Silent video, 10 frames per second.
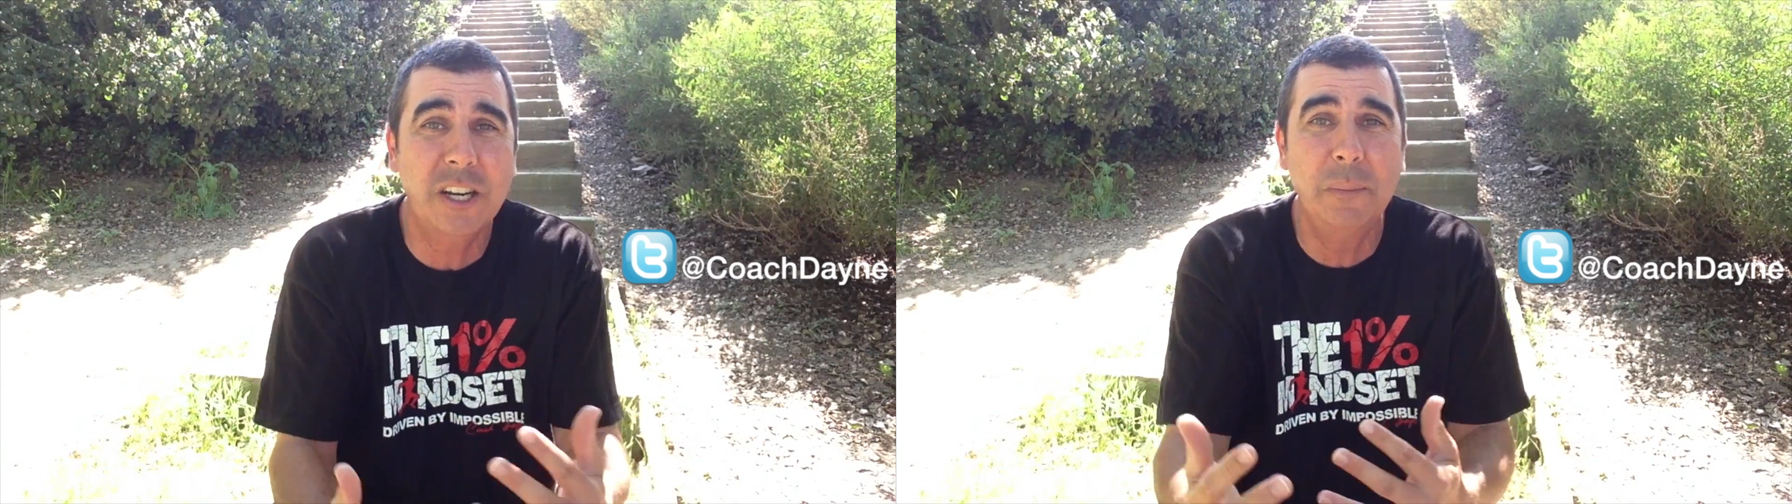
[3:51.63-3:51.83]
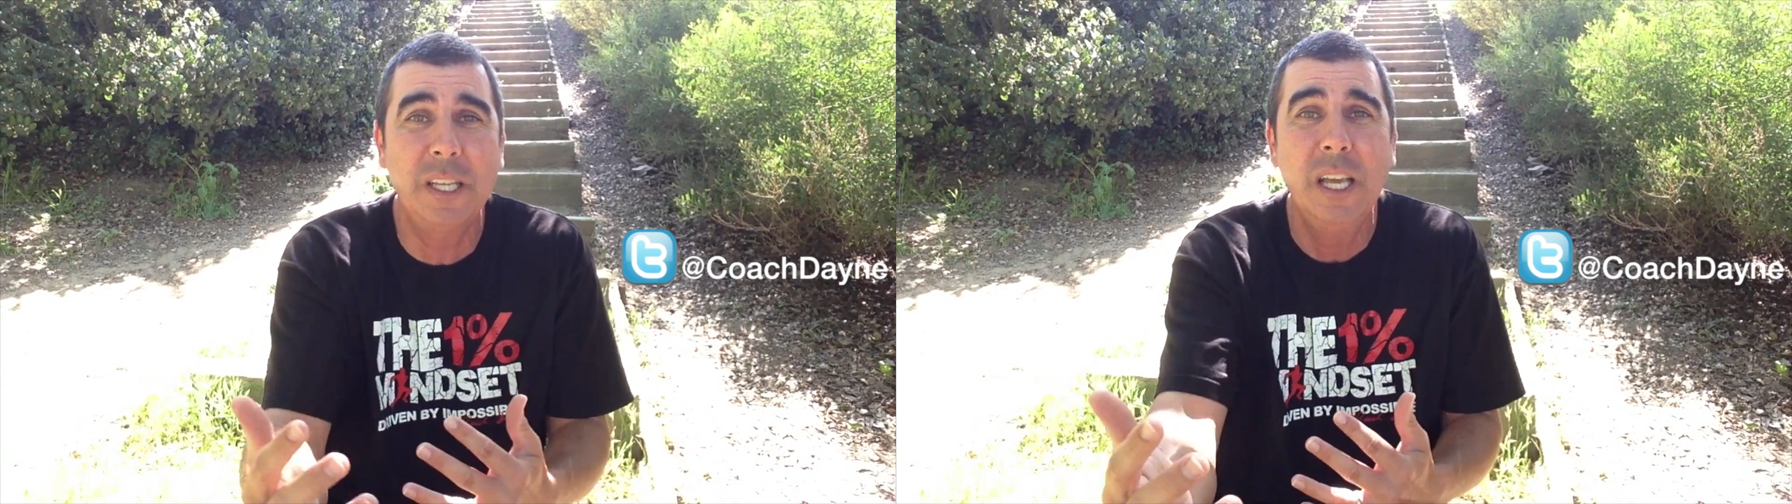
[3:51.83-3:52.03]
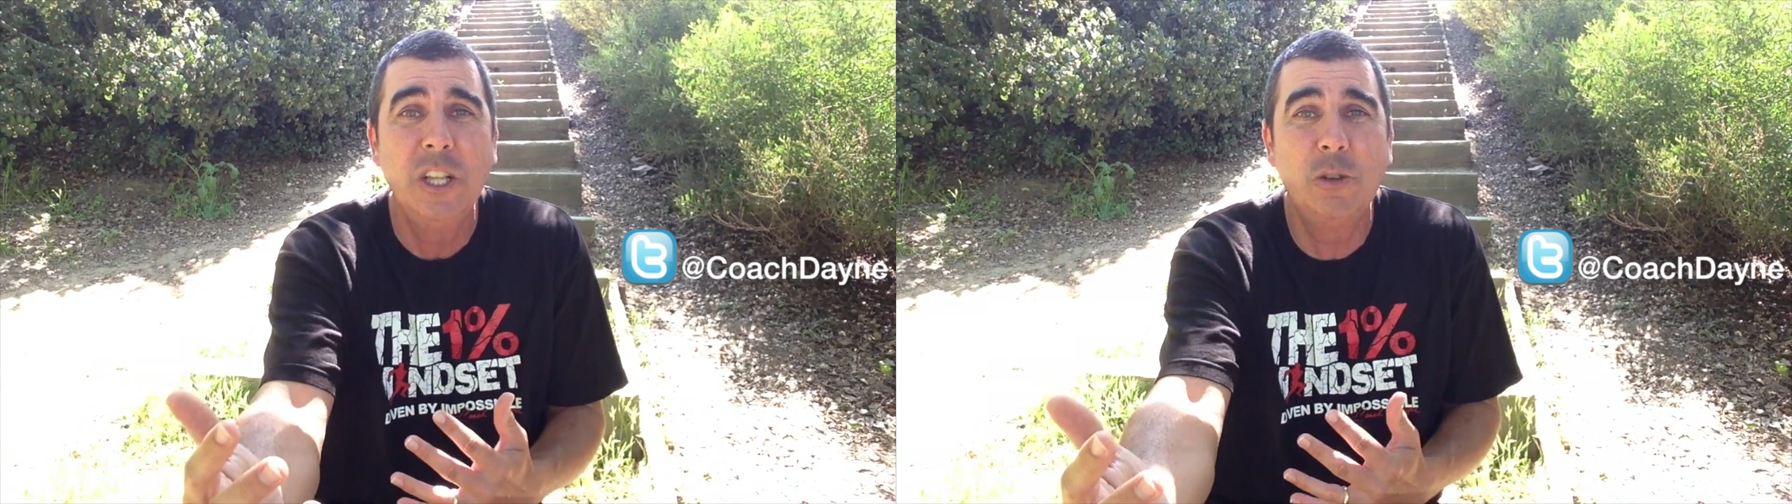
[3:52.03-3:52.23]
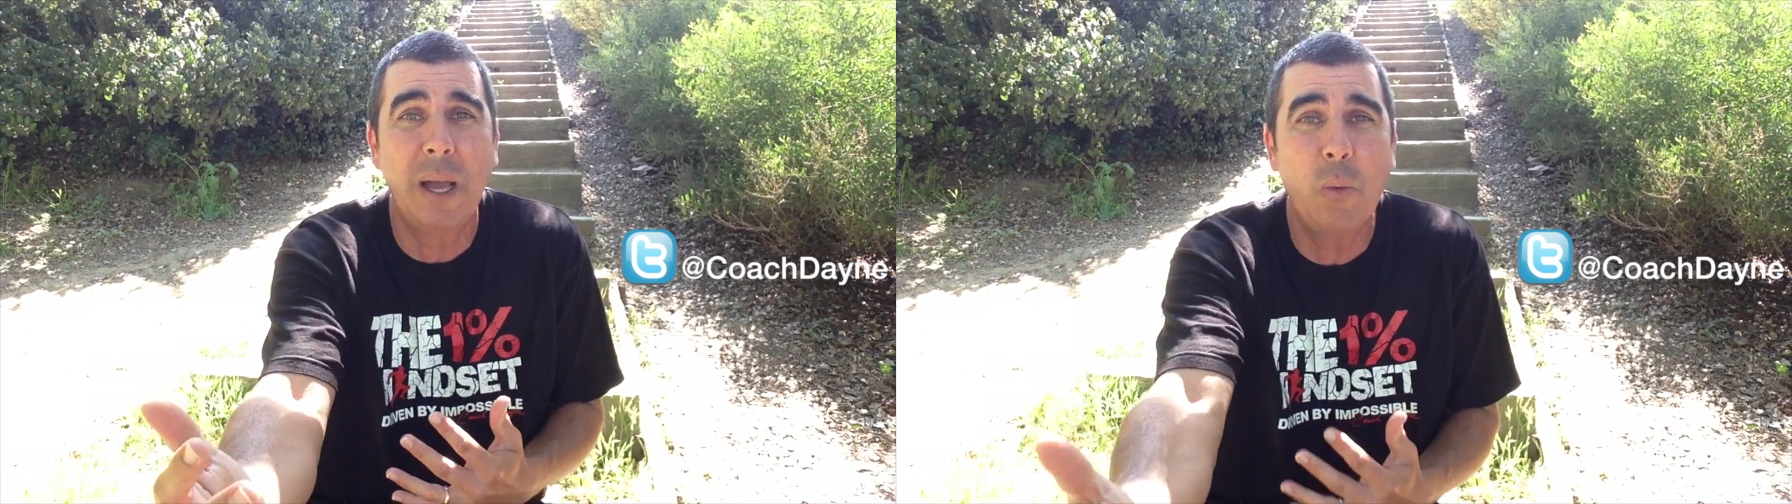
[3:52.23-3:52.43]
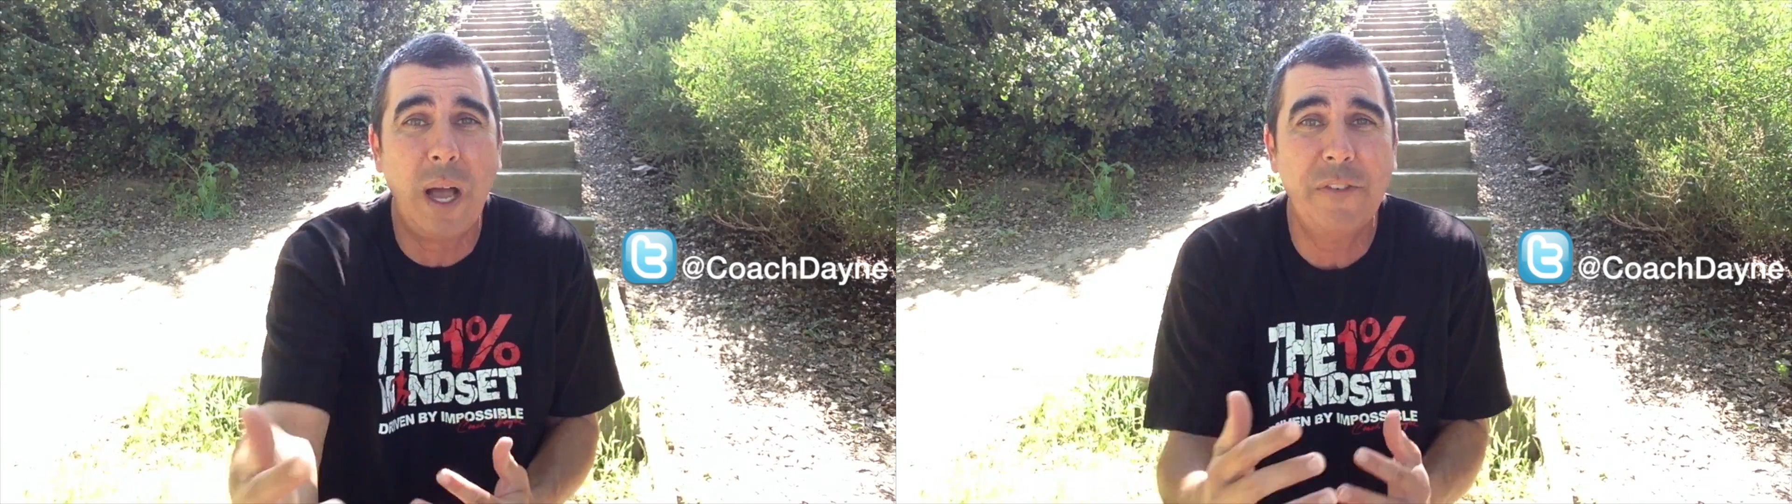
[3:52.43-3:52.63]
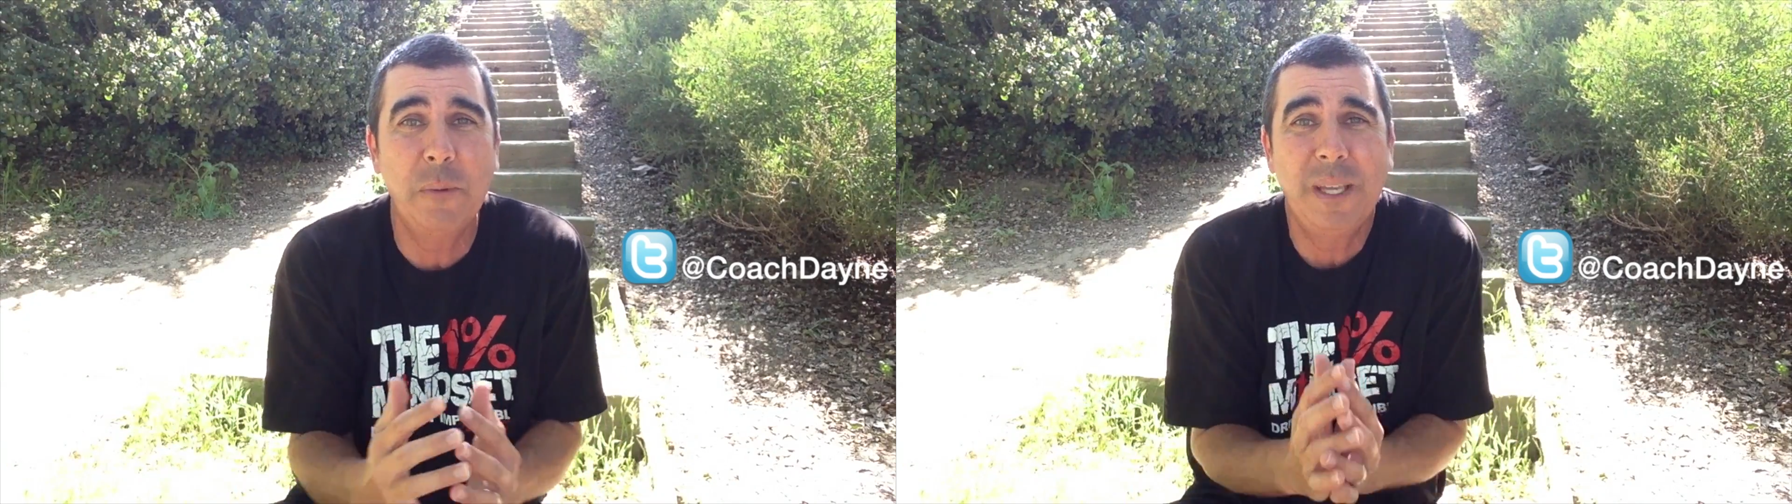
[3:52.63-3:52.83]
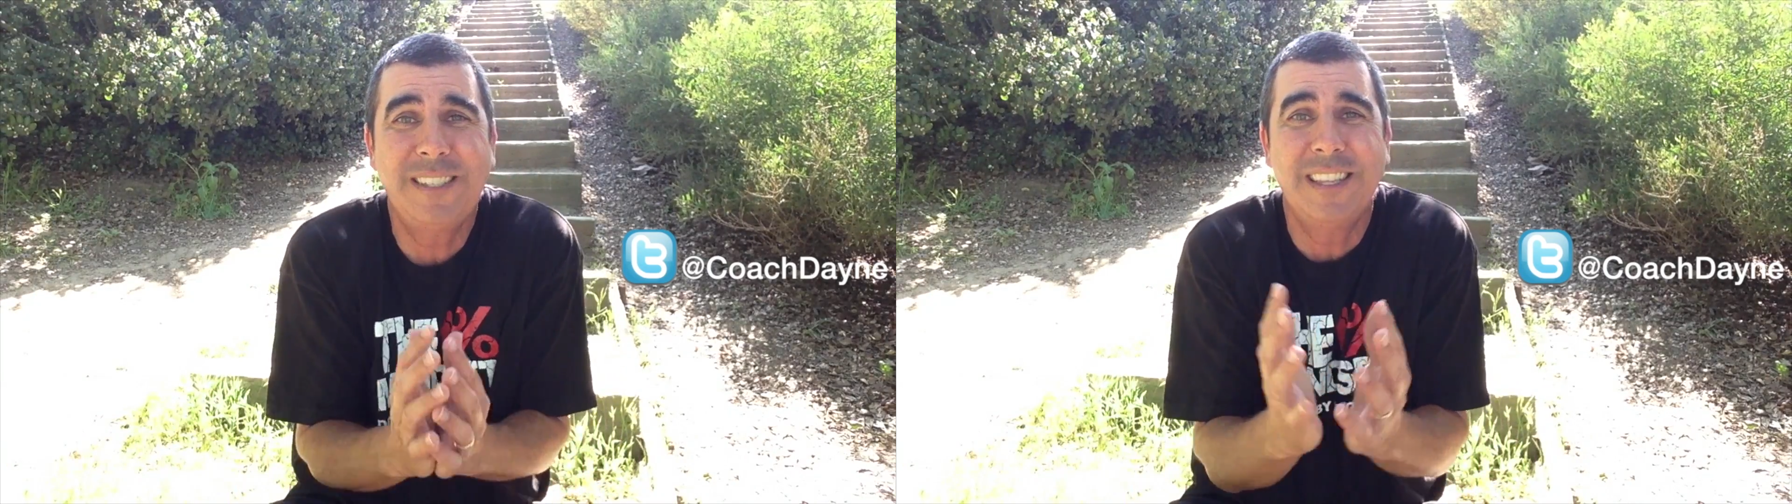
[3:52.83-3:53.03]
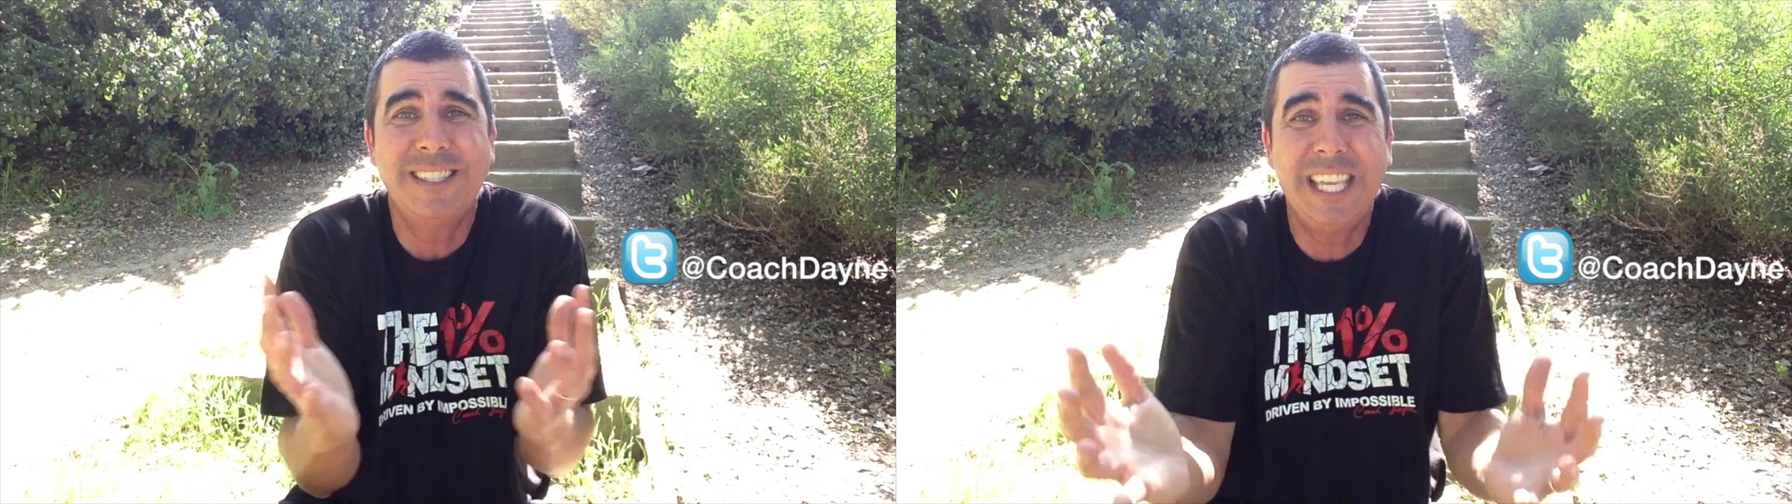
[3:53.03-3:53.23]
can be to my wife, can be
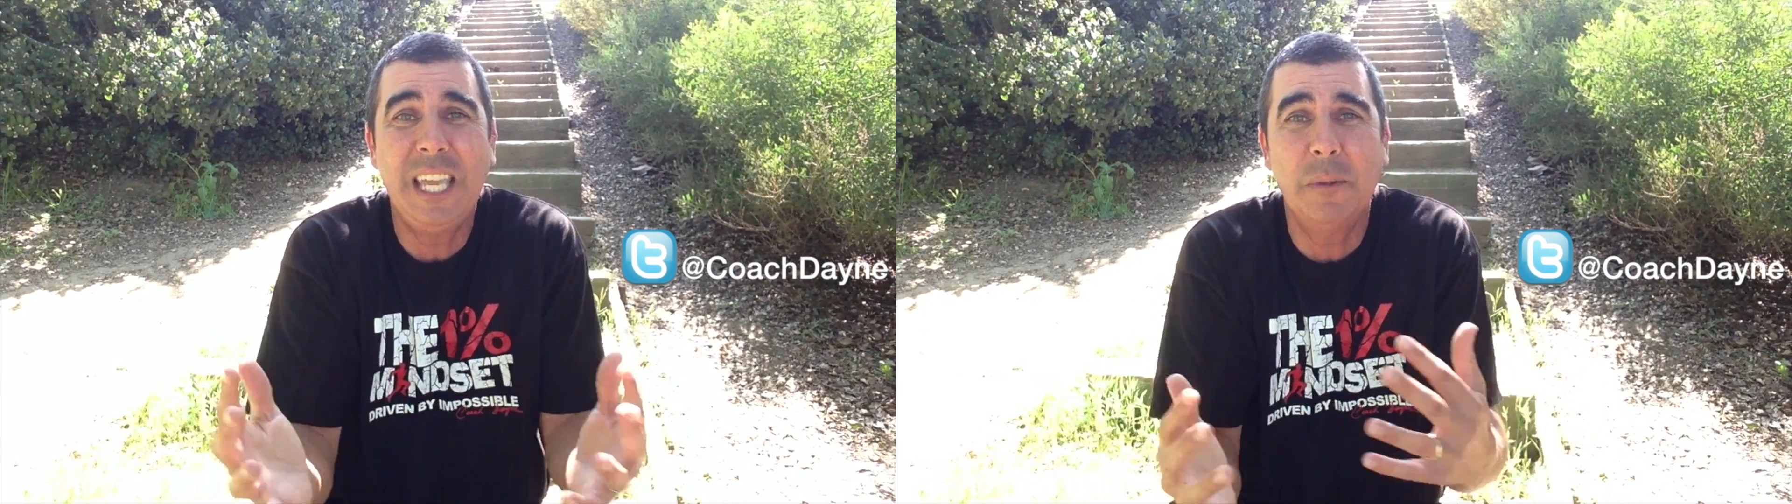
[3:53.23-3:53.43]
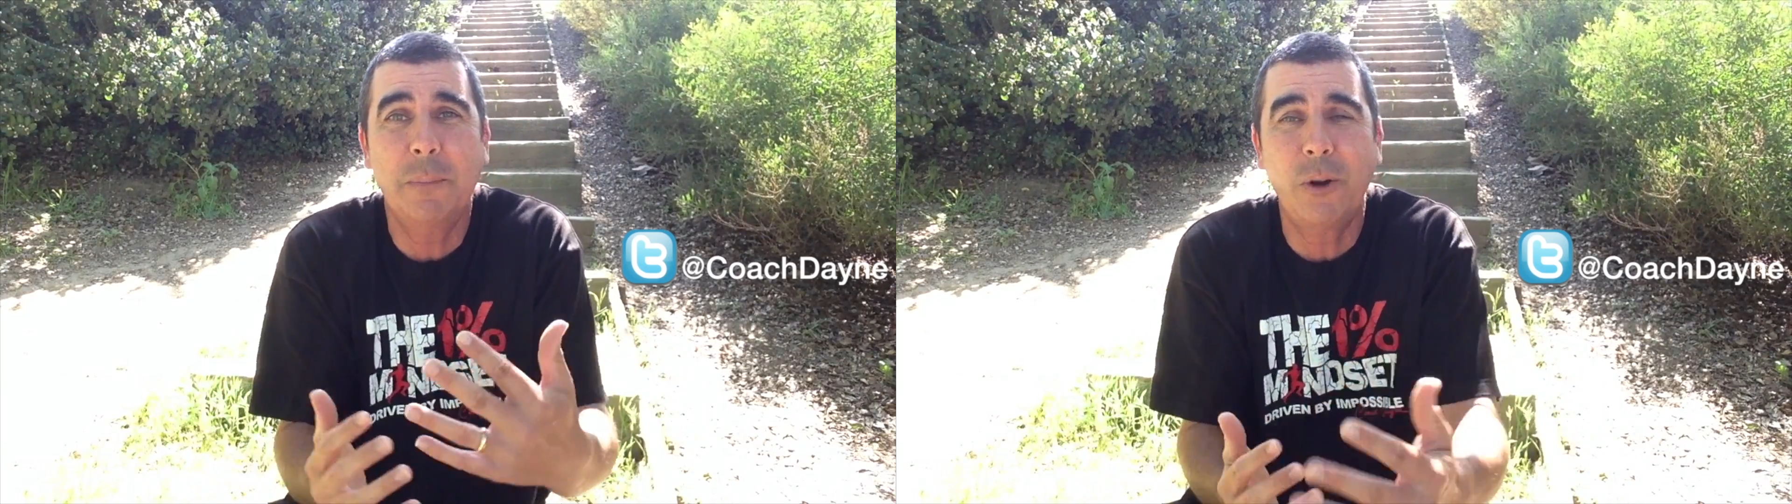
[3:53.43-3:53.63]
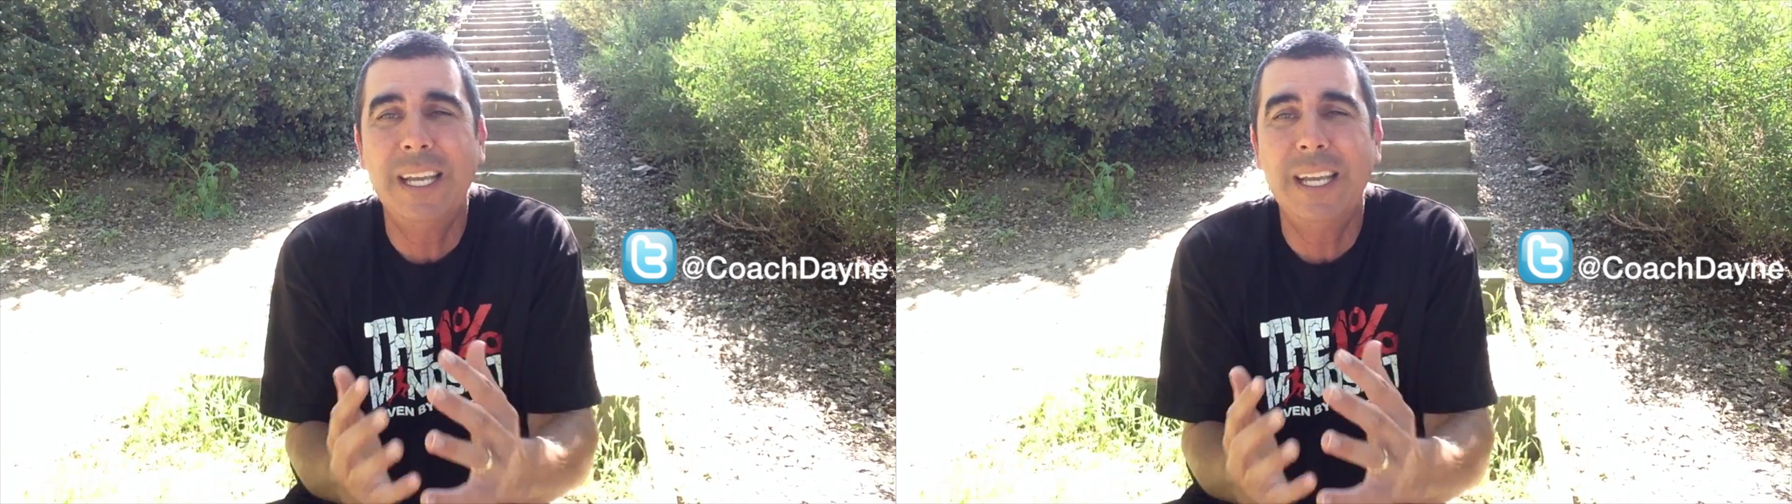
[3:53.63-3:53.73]
to the team and